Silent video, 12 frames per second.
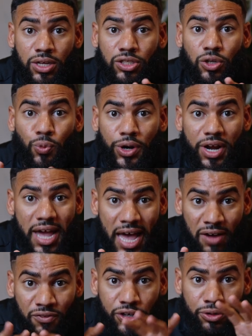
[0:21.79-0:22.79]
to
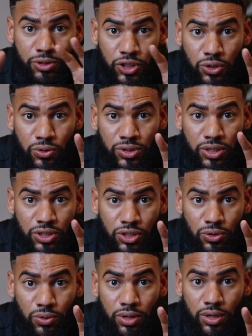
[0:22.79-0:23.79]
wherever you choose to
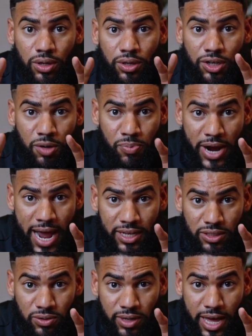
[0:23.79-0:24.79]
do your
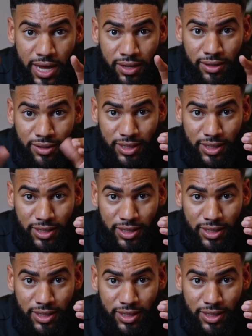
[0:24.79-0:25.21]
practice, okay?